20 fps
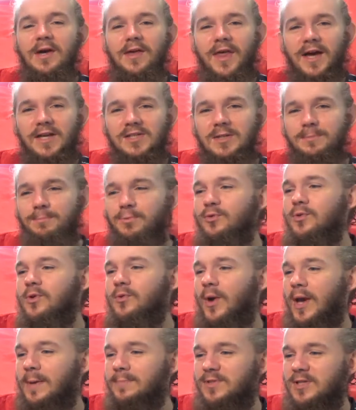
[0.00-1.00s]
That's the brewery
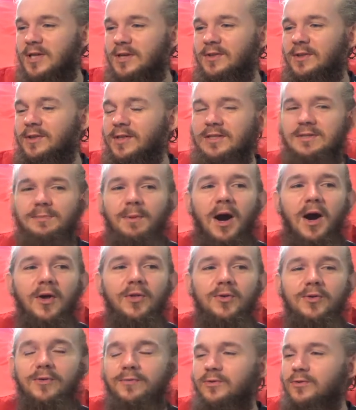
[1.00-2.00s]
website, the link to my
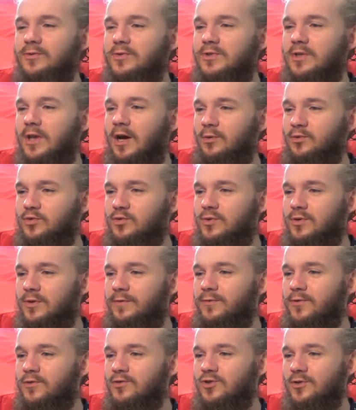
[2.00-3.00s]
other reviews that I'll do in the
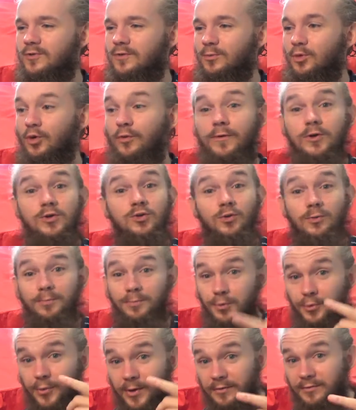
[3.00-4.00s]
future from Overtone
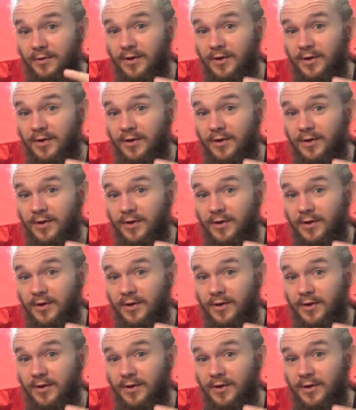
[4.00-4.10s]
Brewing.